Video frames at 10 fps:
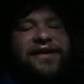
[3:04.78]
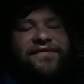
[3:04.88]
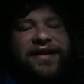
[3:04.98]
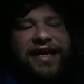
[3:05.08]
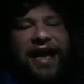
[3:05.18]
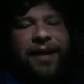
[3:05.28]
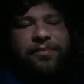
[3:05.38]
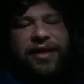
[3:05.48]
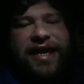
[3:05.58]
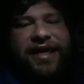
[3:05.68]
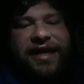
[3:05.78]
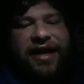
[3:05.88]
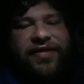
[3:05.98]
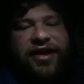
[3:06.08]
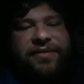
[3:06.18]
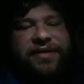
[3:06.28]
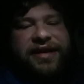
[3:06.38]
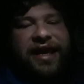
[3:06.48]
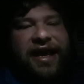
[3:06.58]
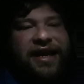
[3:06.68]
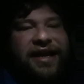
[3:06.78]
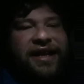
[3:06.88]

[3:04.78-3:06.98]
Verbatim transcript: Funny, I'm blanking on them and yet